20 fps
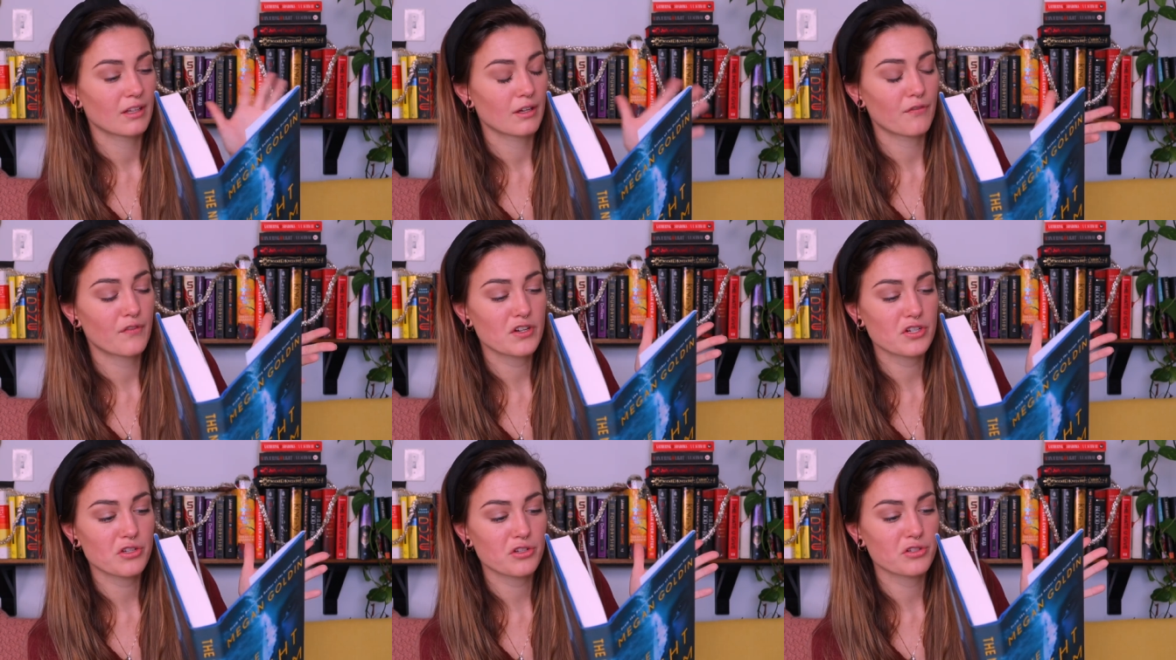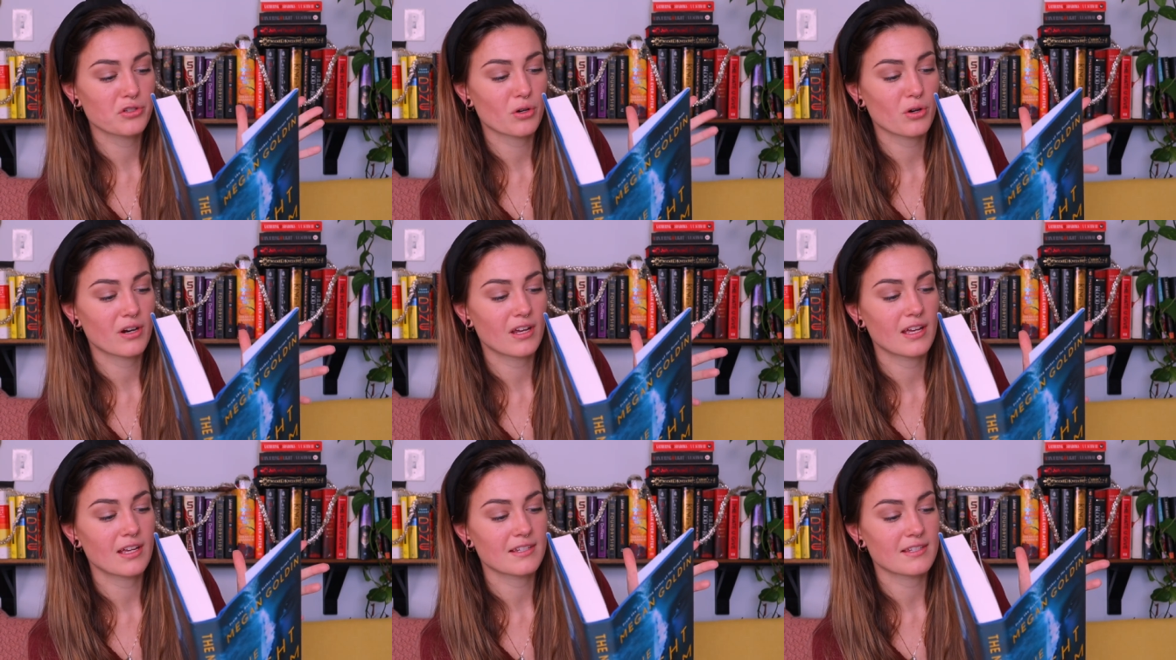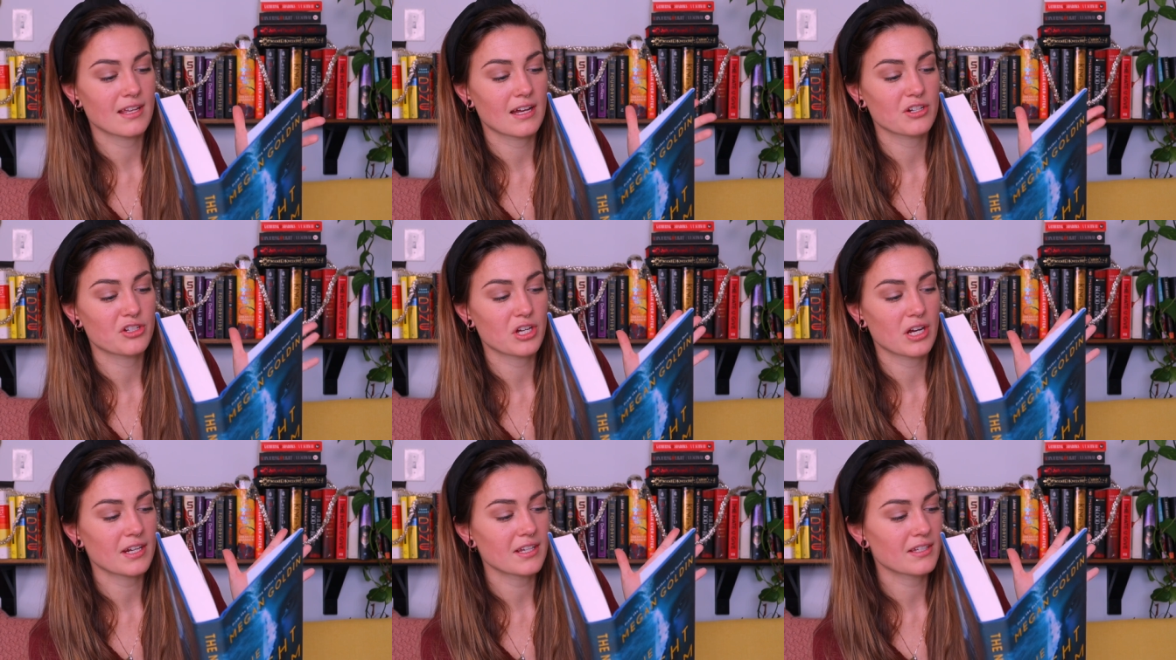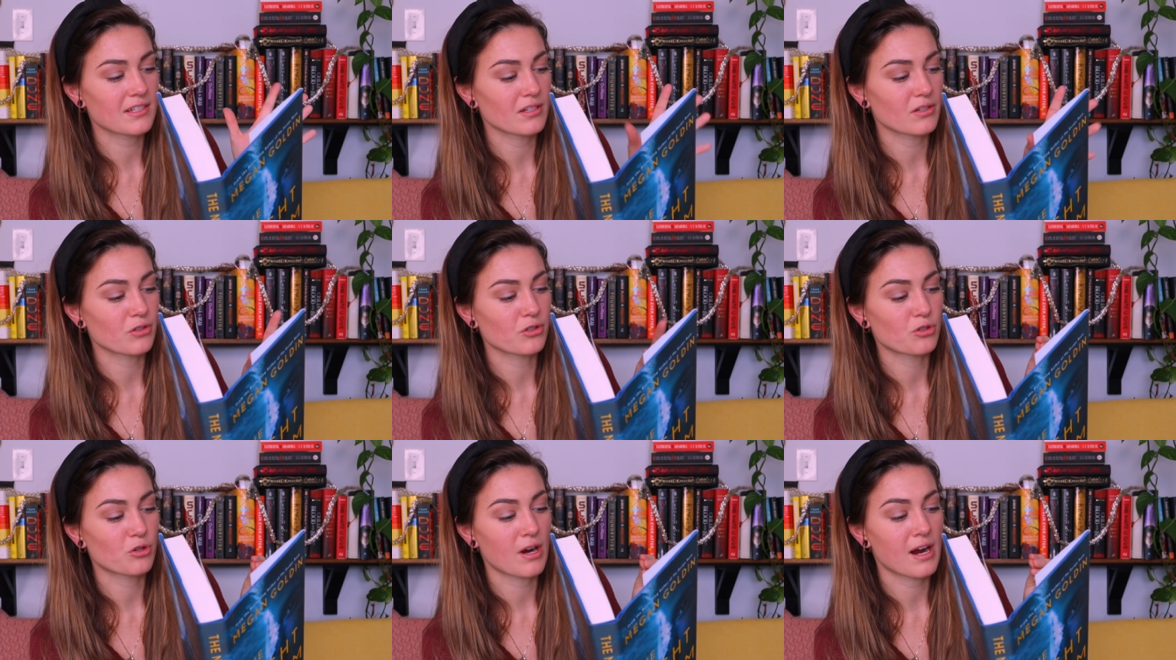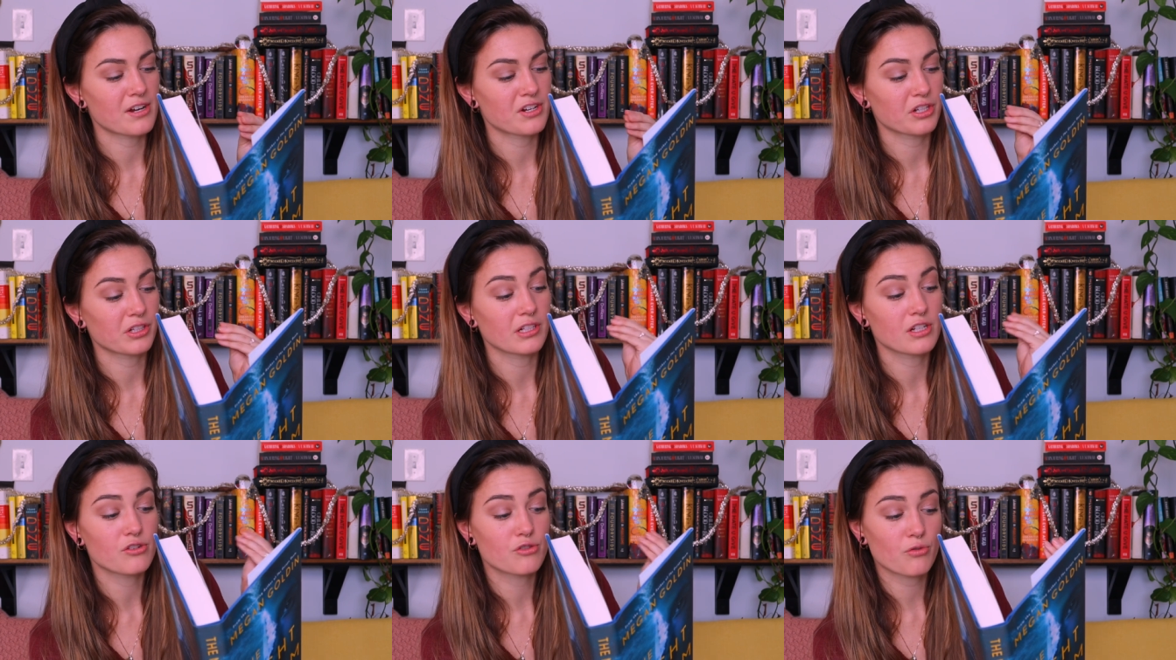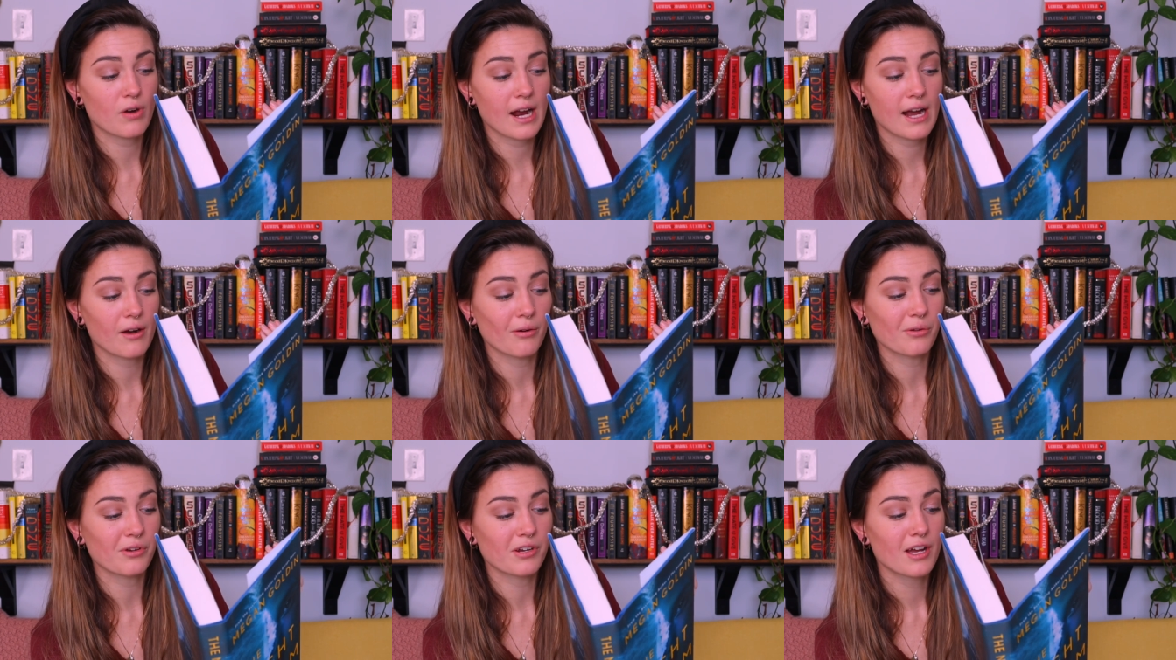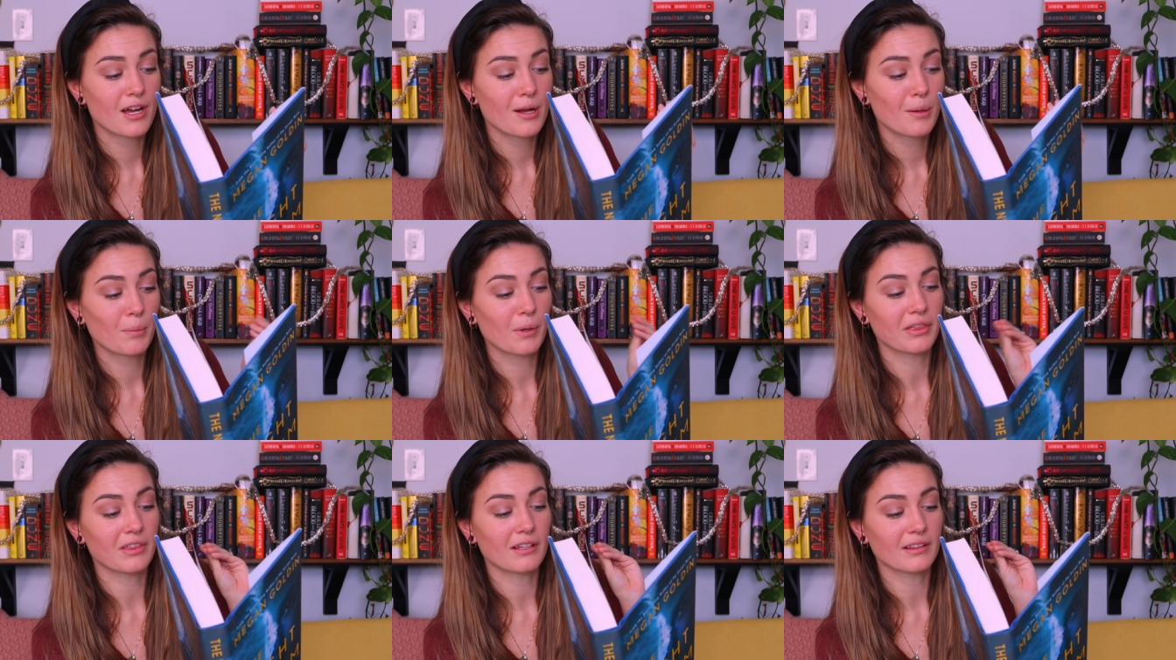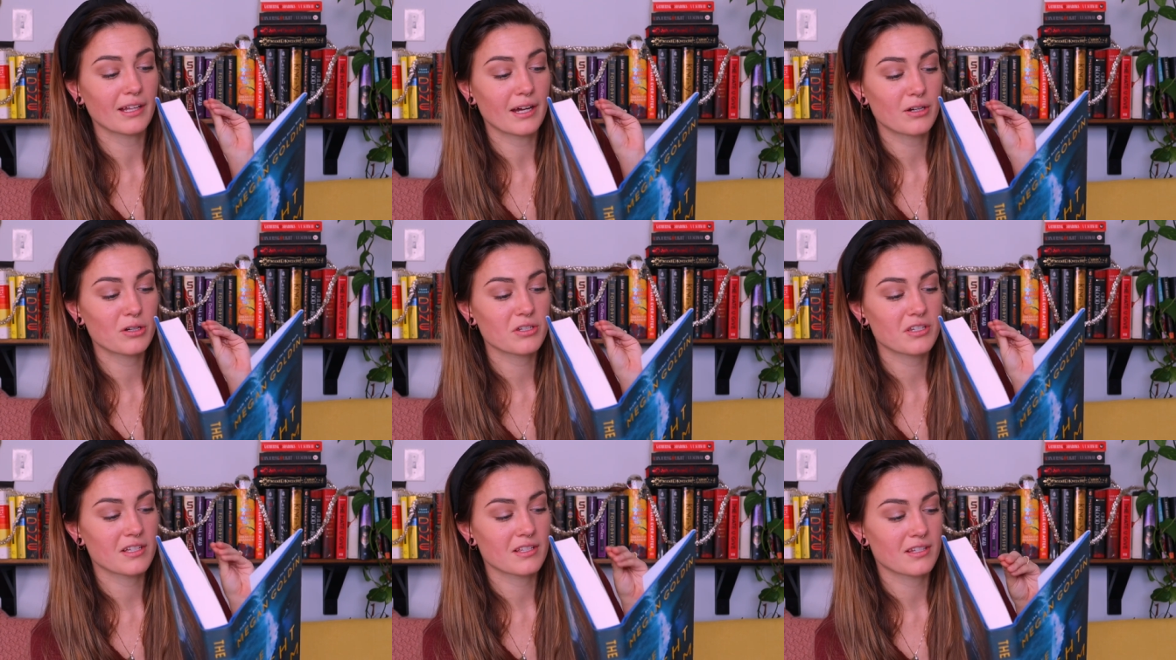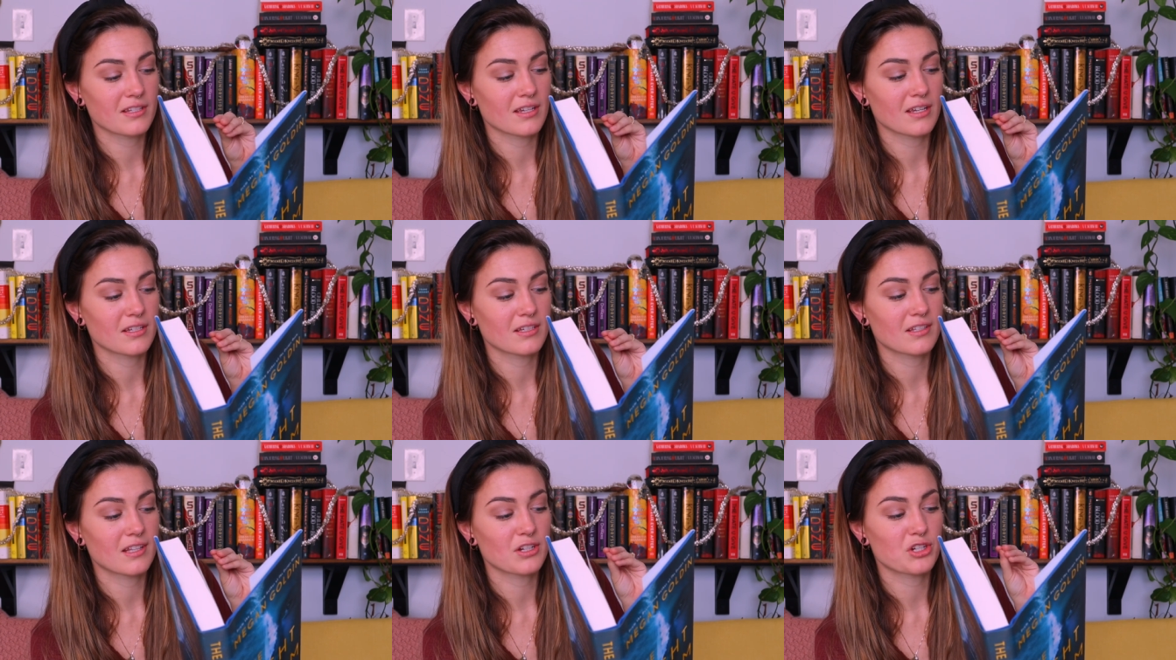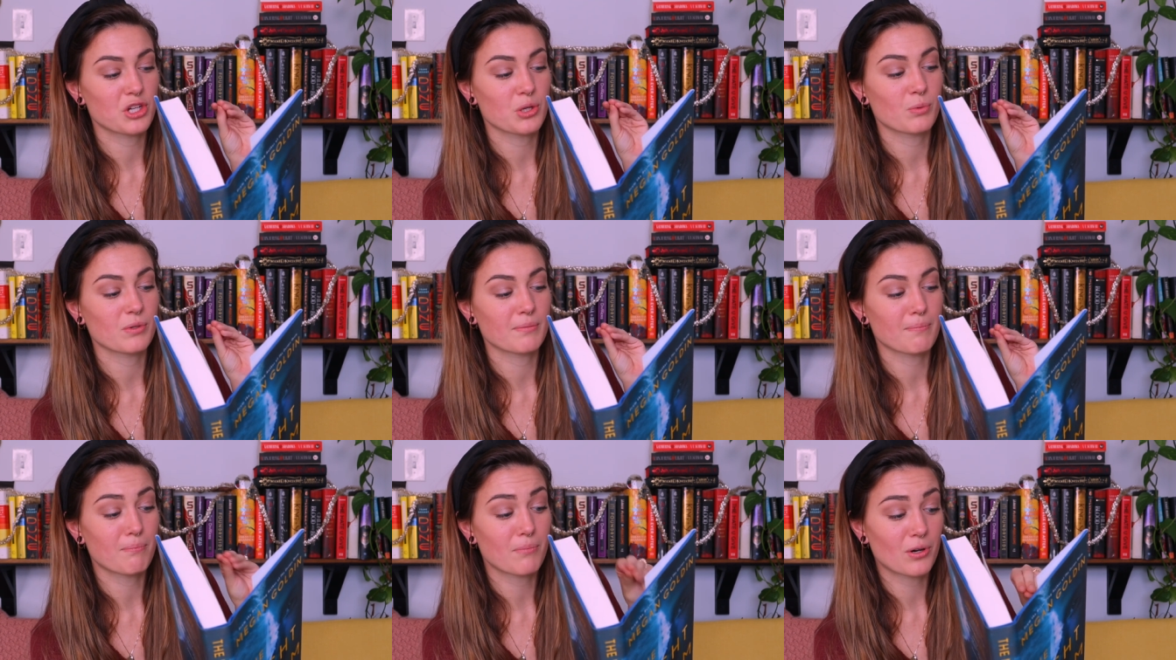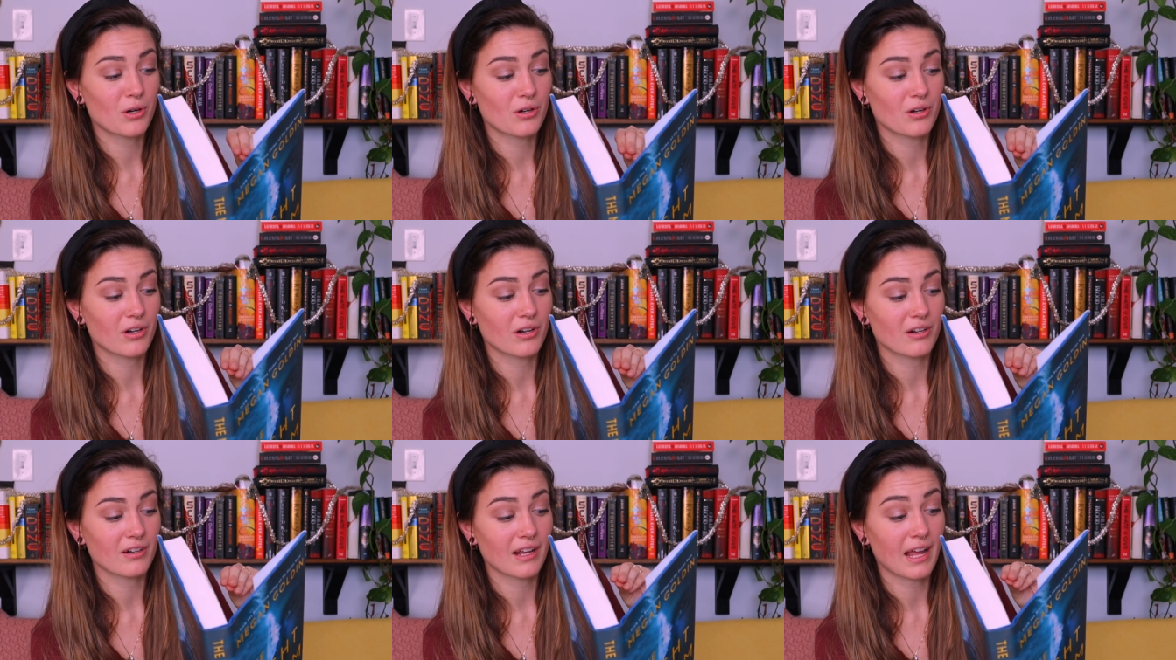The official story is that Jenny Stills tragically drowned, but the letters insist that she was murdered.